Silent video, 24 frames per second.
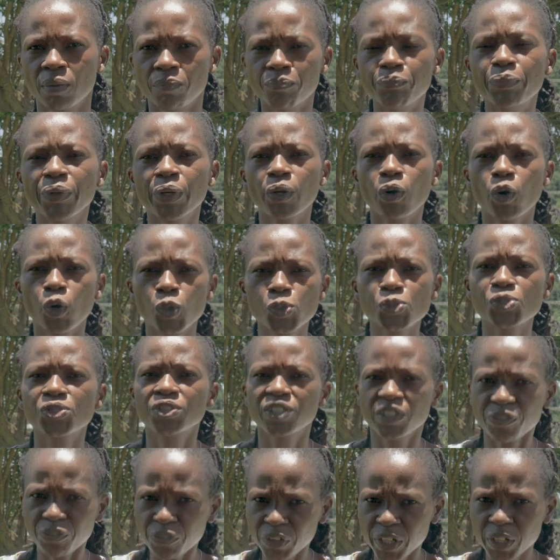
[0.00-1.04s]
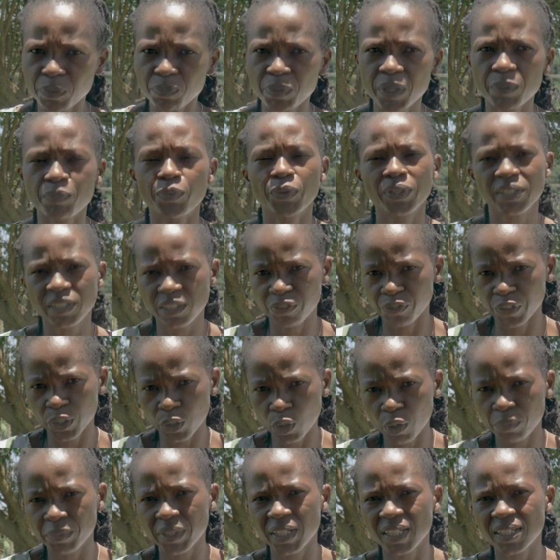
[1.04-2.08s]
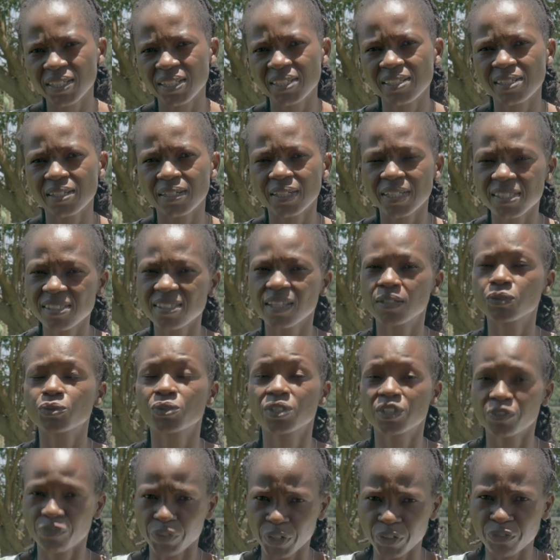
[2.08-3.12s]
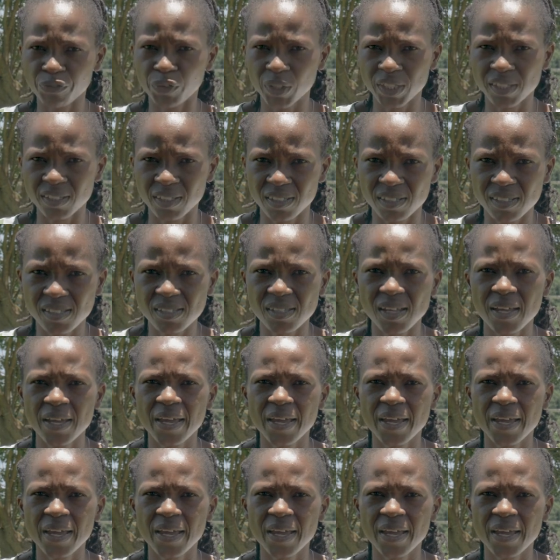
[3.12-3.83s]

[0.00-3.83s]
because different people in different communities listen to different voices.